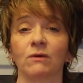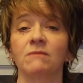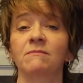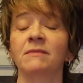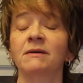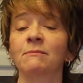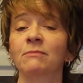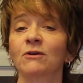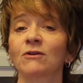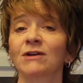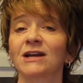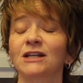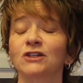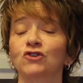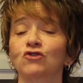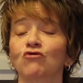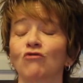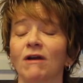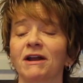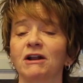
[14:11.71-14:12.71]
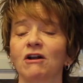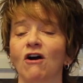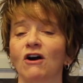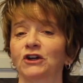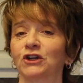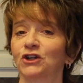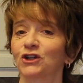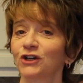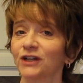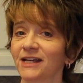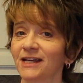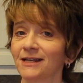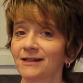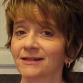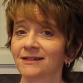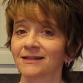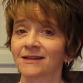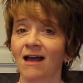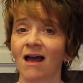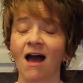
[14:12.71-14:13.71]
Remember, it's great on
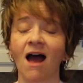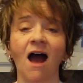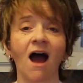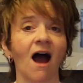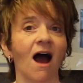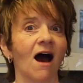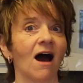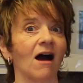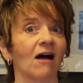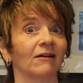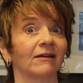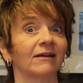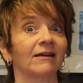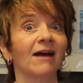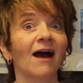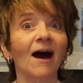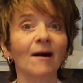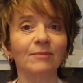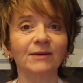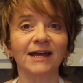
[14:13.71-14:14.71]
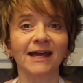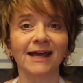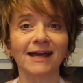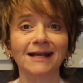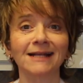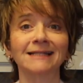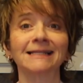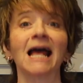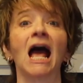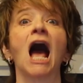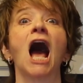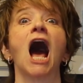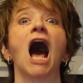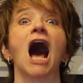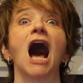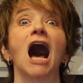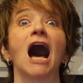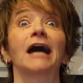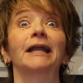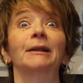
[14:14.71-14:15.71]
cookies, on um, cupcakes,
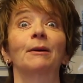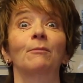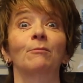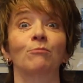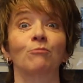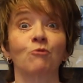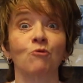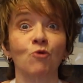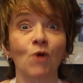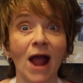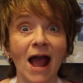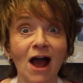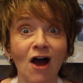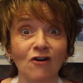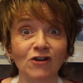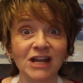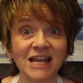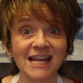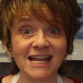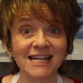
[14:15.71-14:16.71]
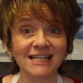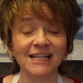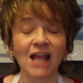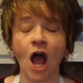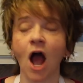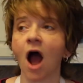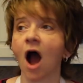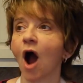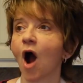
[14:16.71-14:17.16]
on brownies.